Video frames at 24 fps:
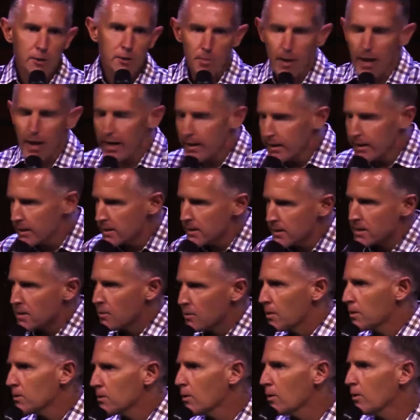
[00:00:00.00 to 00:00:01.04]
bag and he says, I
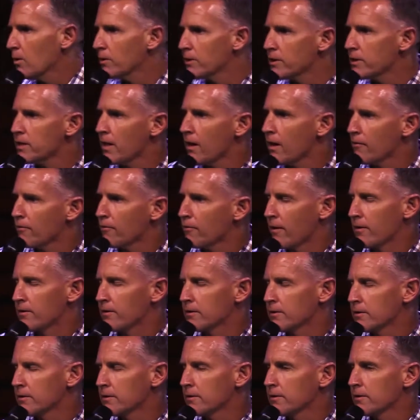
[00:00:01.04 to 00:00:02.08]
want all the cell
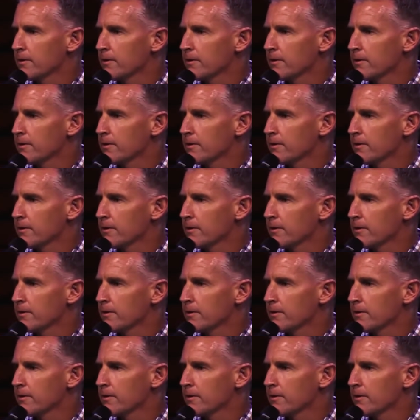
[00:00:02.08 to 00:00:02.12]
phones.